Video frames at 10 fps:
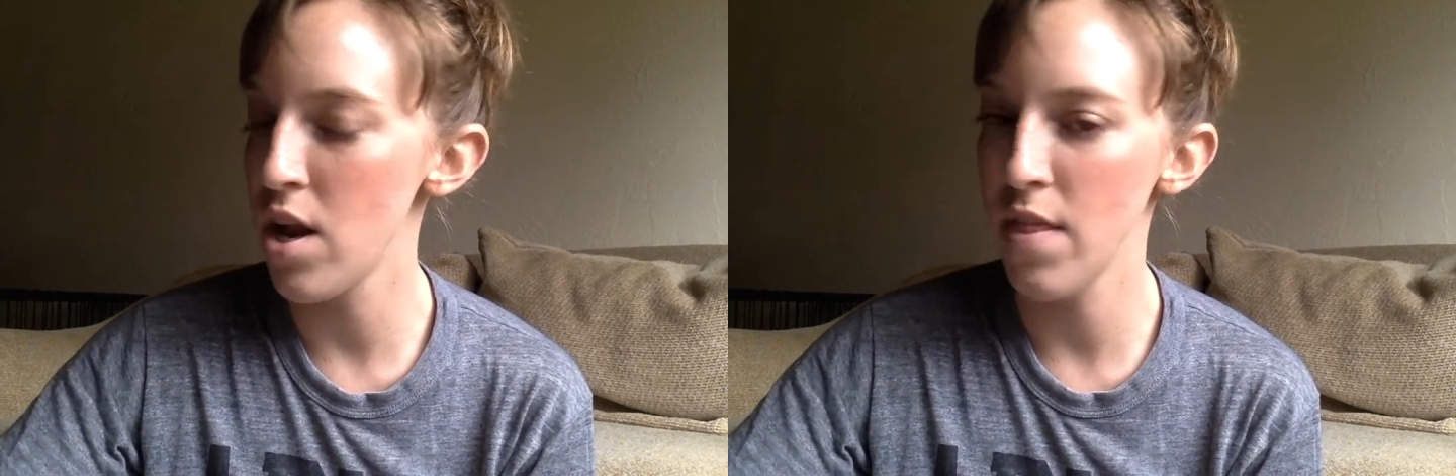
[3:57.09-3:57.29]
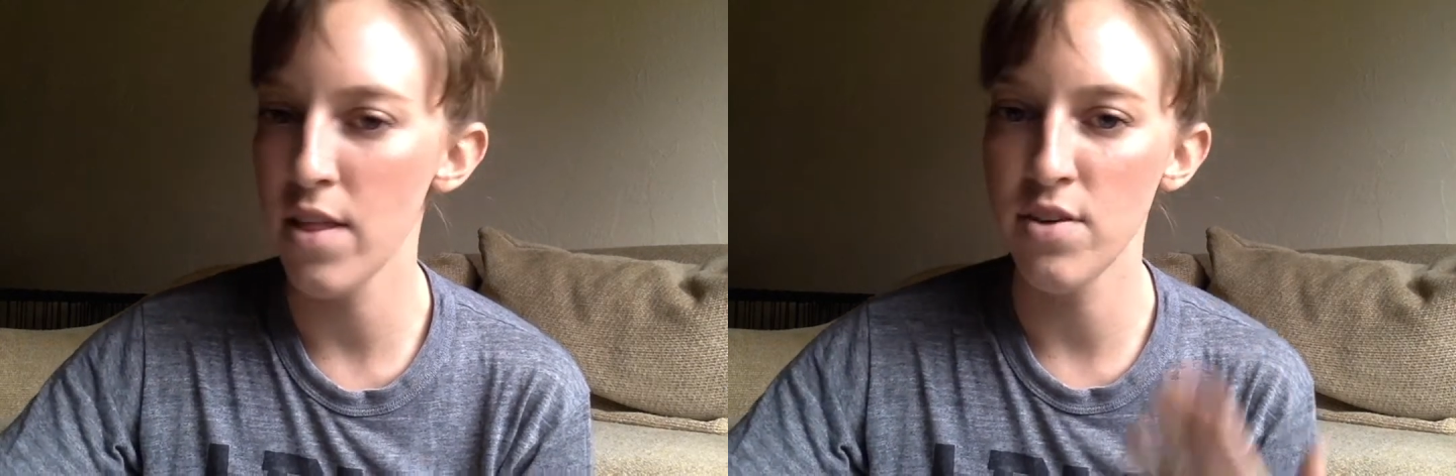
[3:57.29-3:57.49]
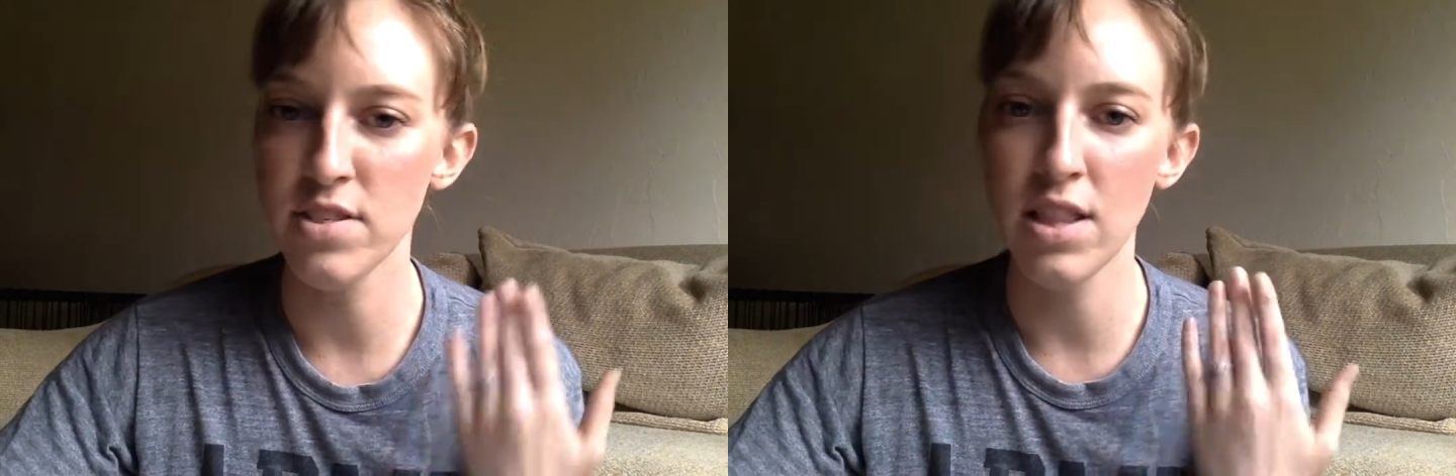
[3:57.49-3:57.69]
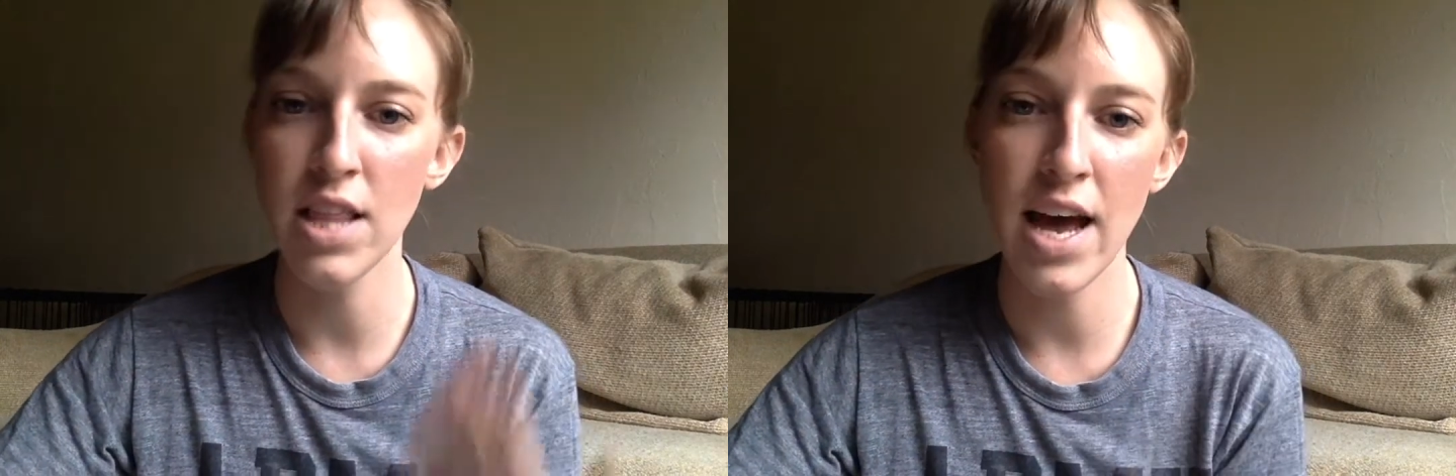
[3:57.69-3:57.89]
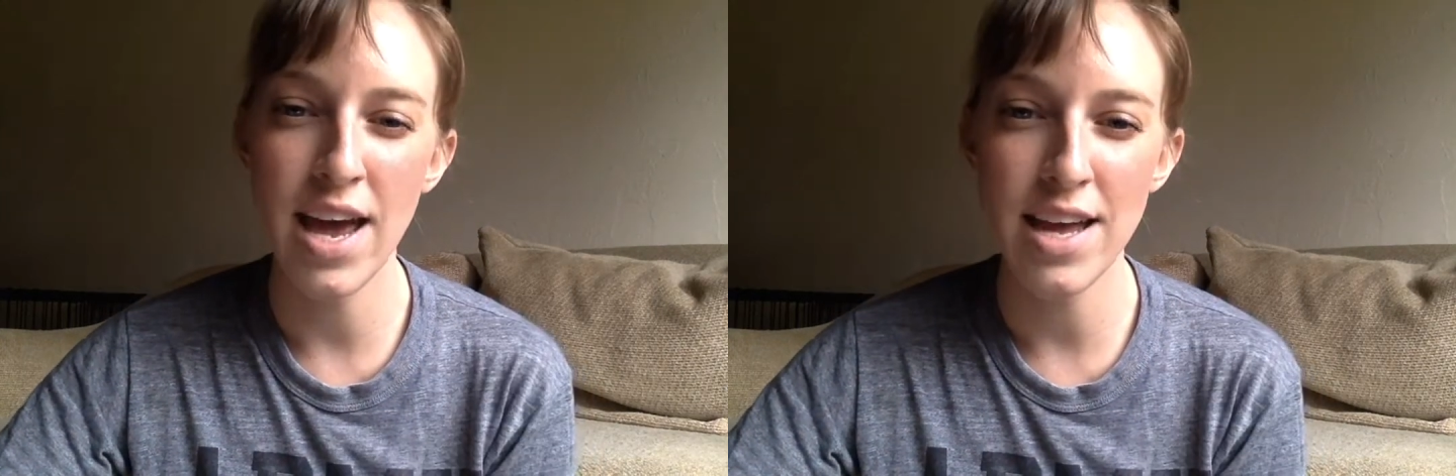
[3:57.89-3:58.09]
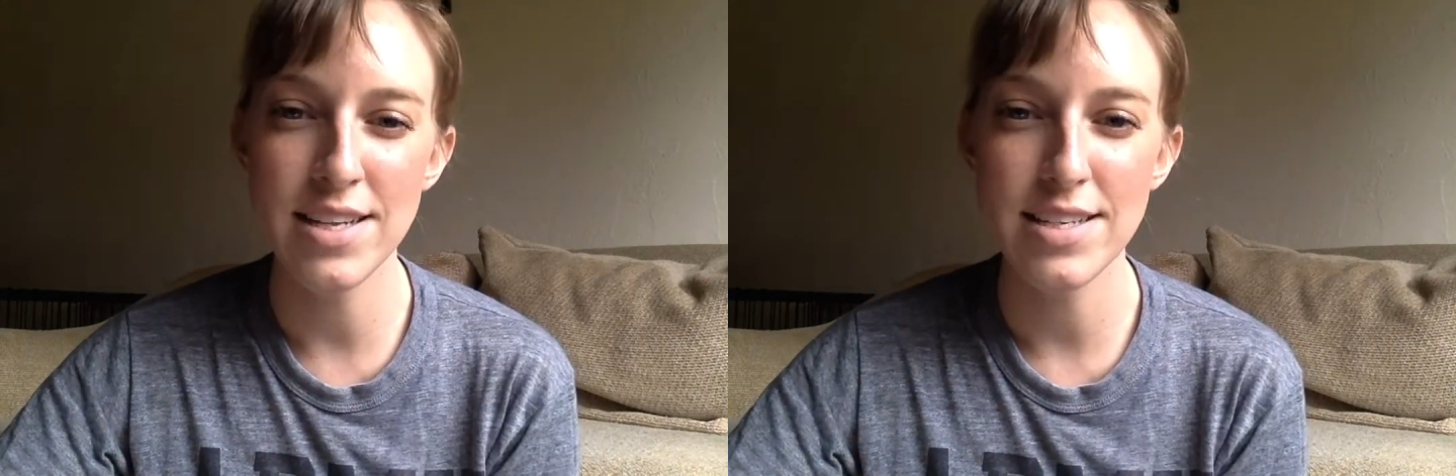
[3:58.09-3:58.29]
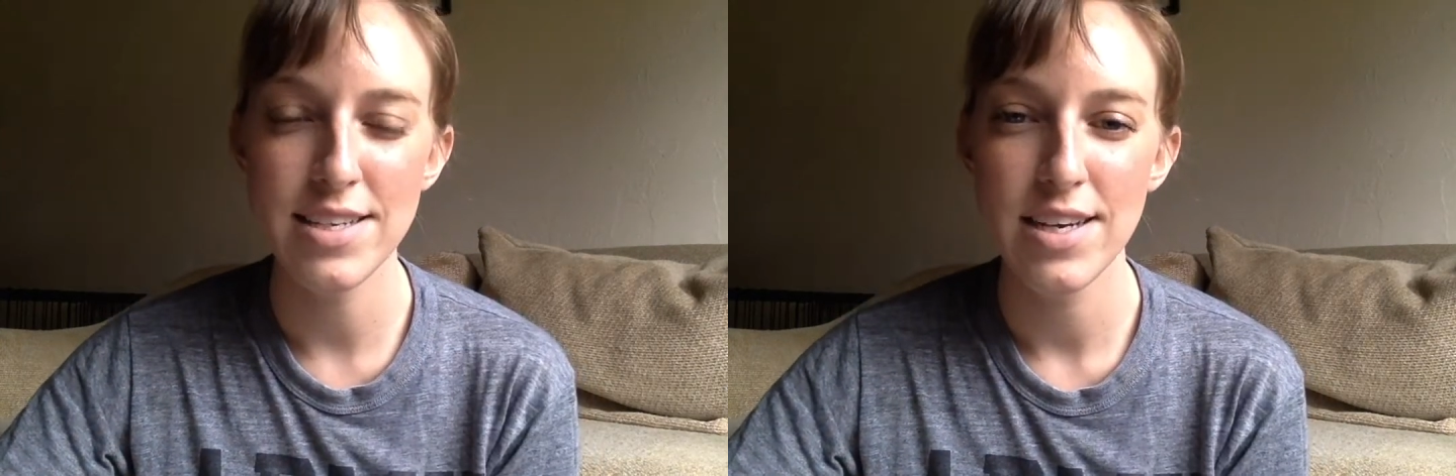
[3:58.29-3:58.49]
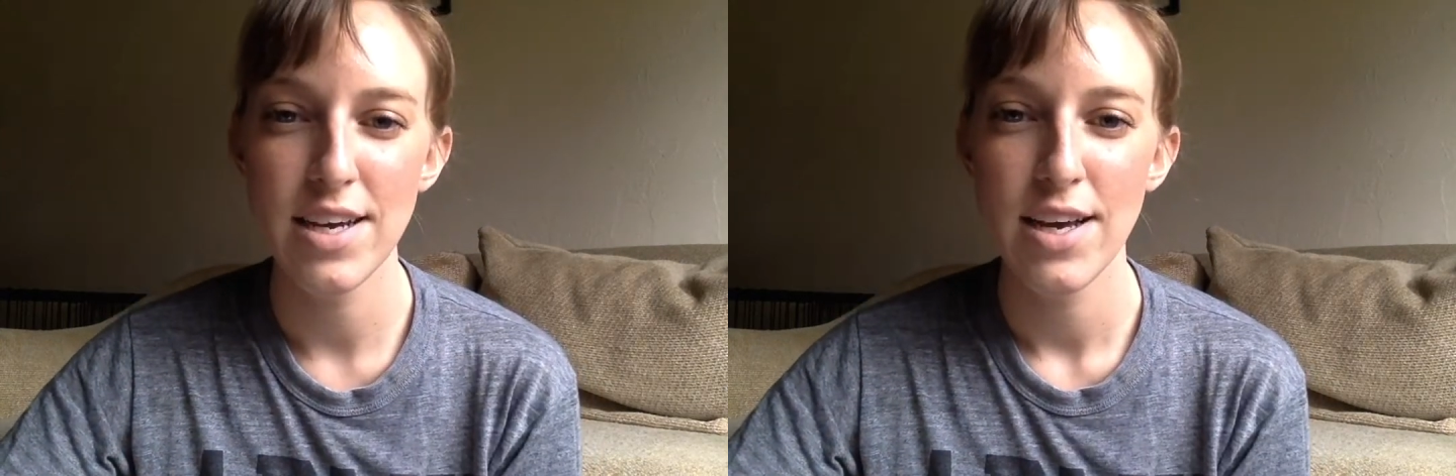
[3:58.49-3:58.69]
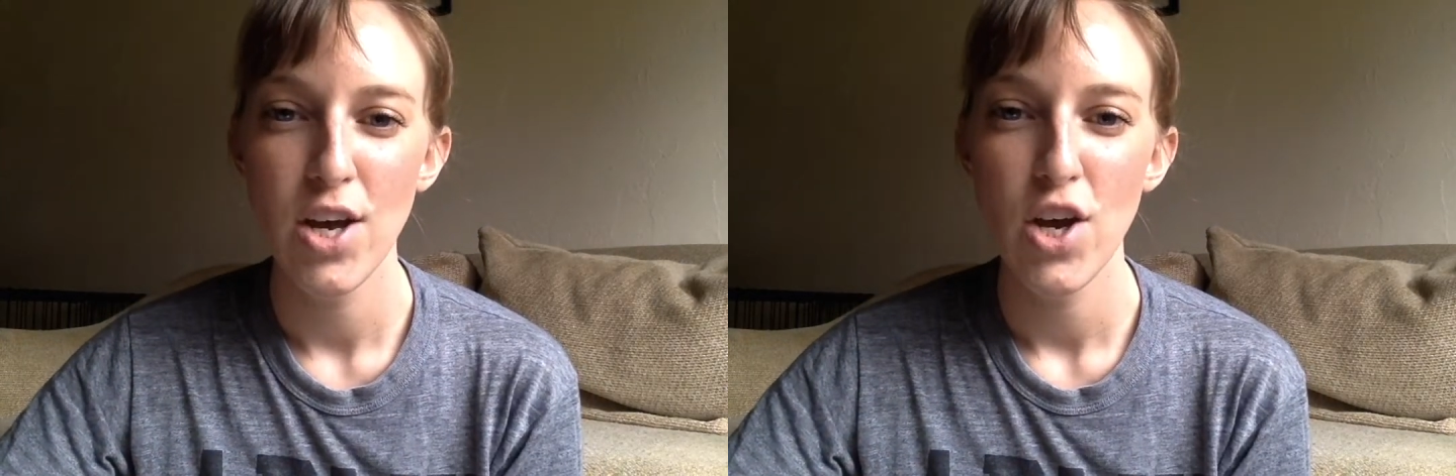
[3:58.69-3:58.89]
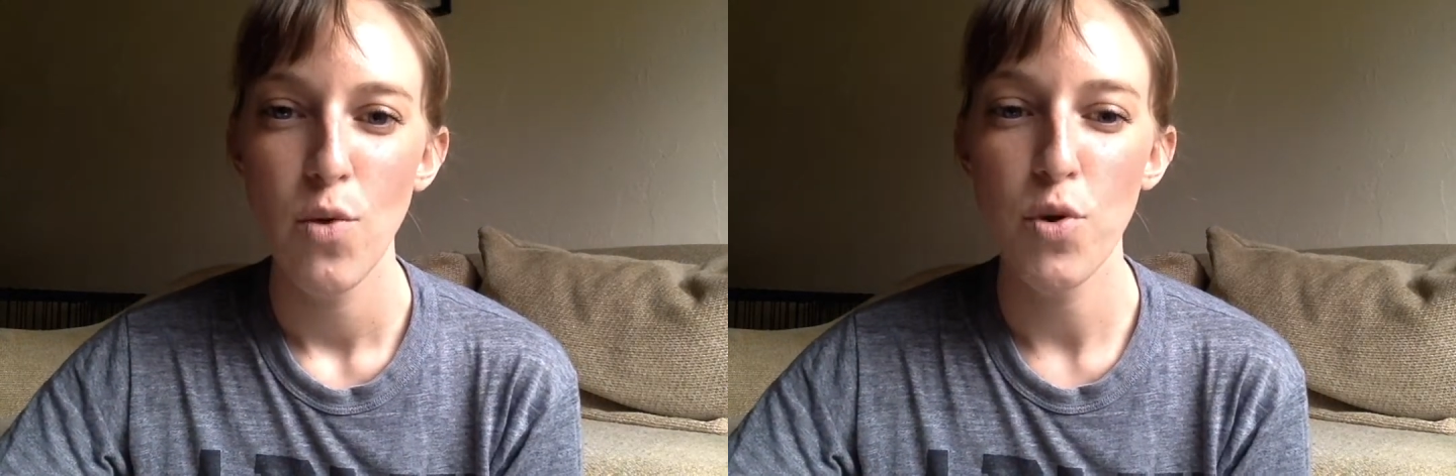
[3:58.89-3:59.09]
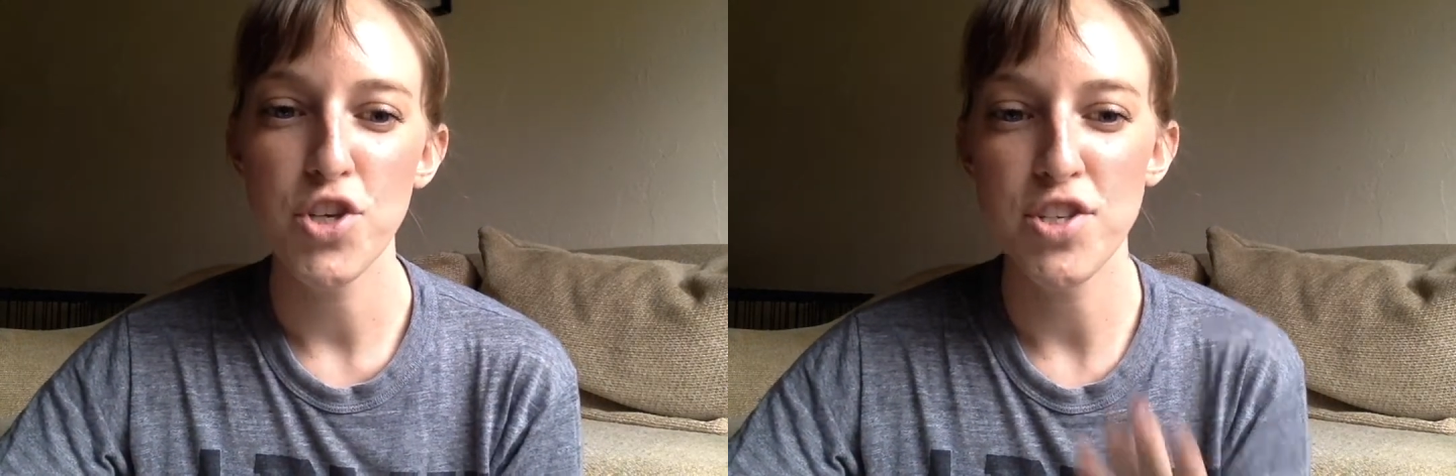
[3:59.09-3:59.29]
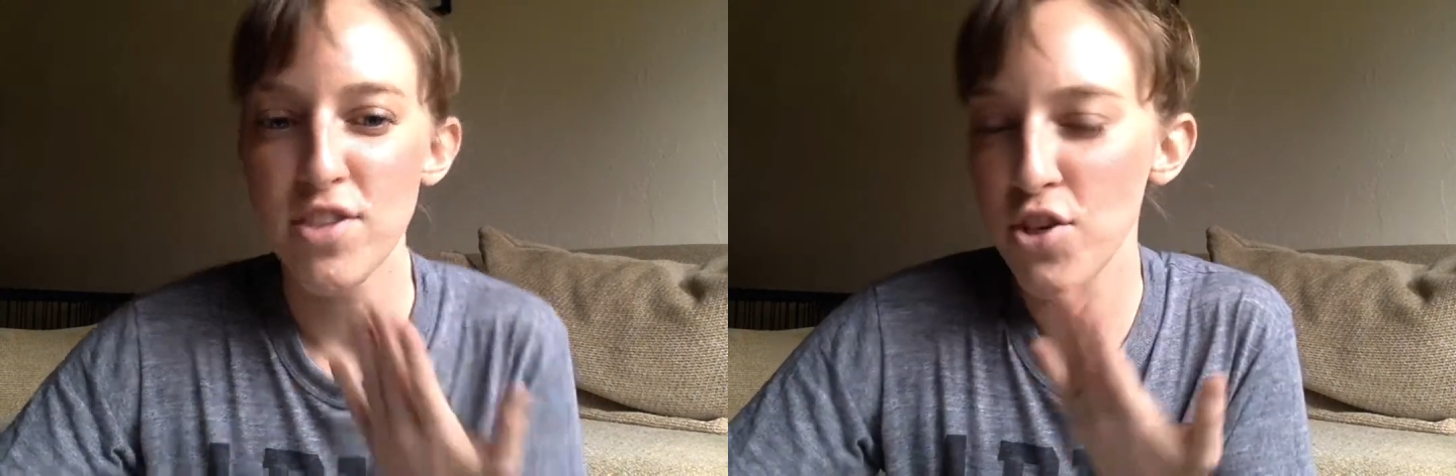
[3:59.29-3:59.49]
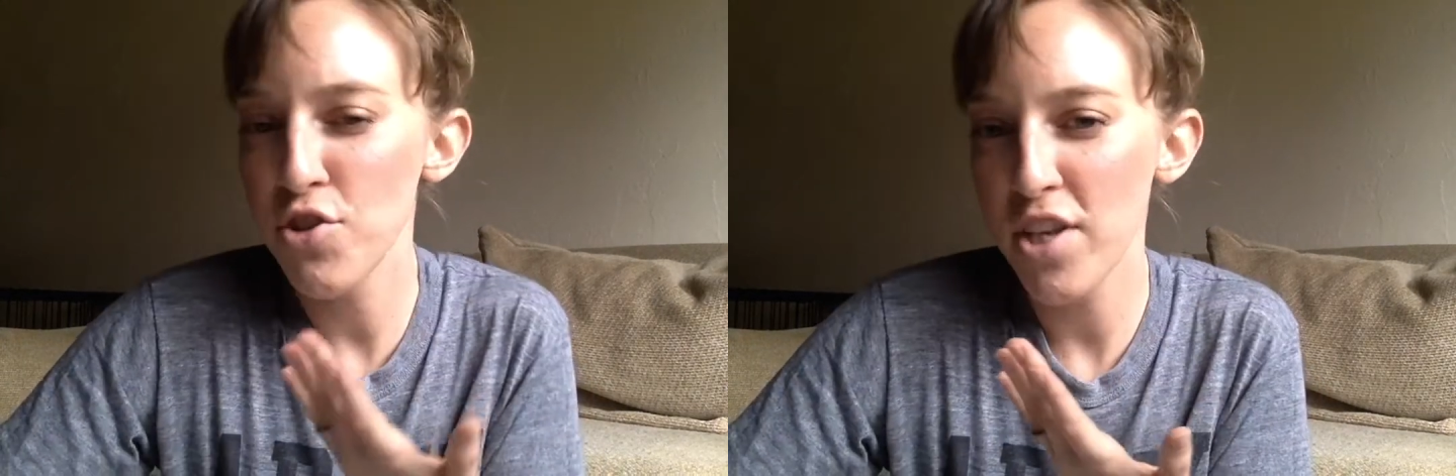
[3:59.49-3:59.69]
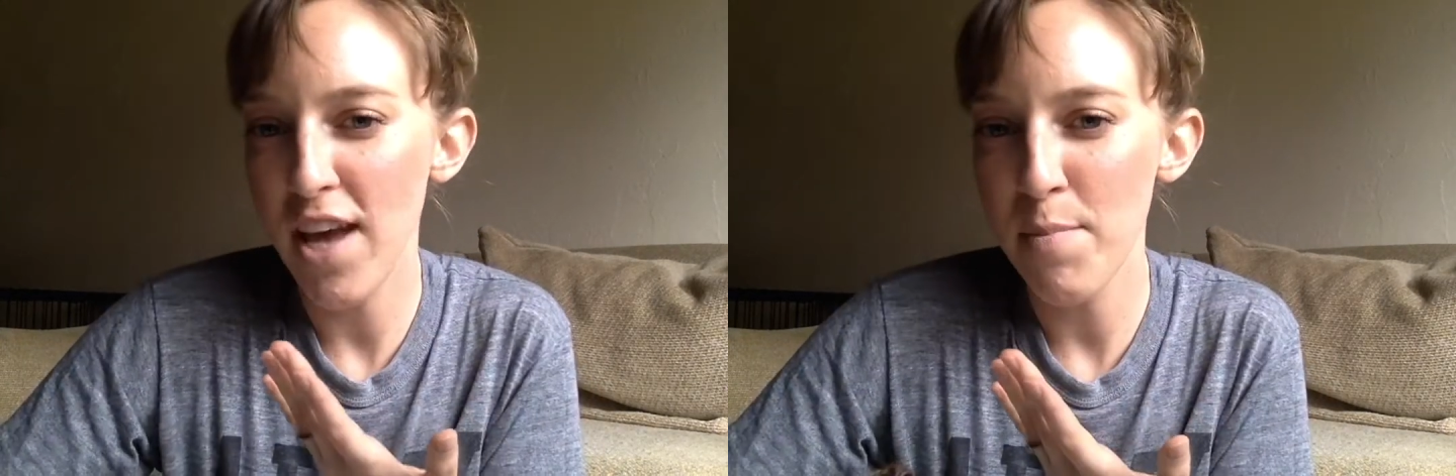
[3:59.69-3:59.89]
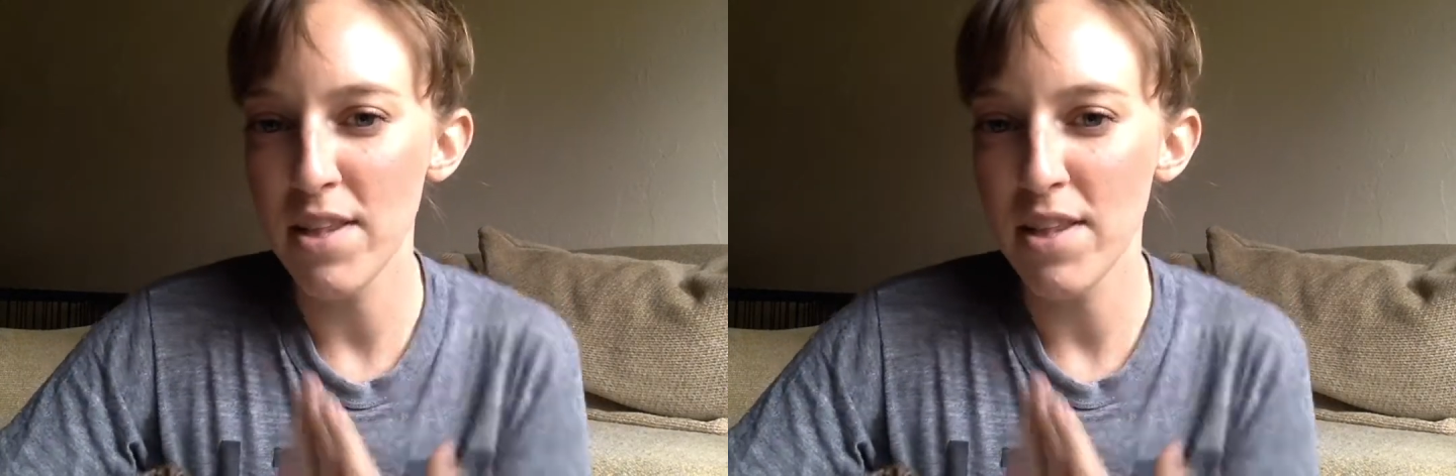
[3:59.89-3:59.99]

and then there's a light, which is usually I'm